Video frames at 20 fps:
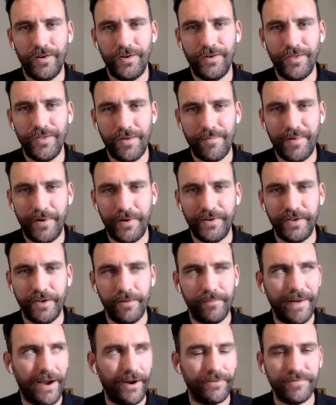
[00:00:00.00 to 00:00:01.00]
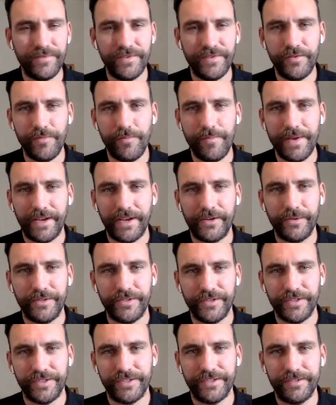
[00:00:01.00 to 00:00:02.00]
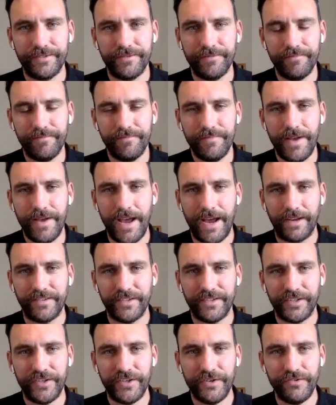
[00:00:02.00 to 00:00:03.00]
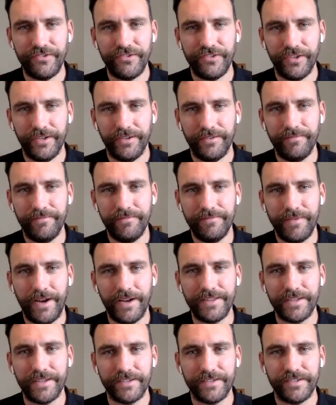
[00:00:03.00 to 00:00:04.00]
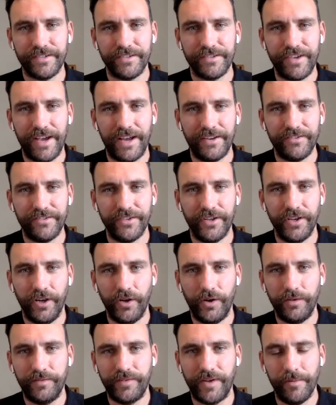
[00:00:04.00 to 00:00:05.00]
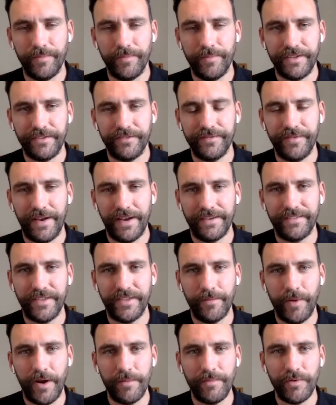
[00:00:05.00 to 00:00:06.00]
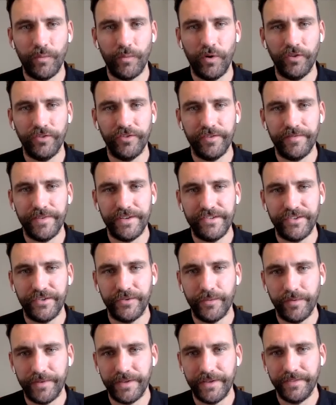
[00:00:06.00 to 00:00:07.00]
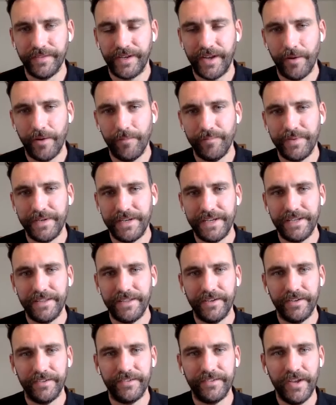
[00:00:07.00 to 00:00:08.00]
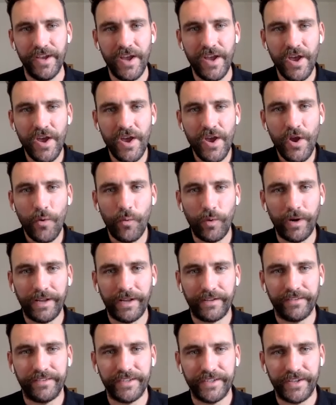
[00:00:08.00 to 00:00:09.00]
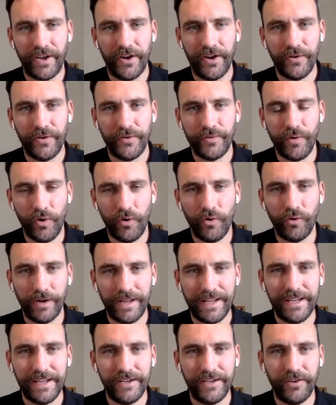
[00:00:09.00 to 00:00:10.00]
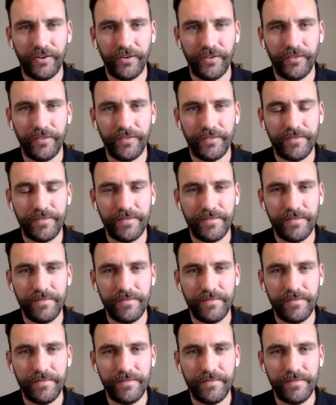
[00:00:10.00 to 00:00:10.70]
On that point about ubiquitous execution, I think this is a challenge that a lot of companies face. There might be one division within the company that's willing to go all in on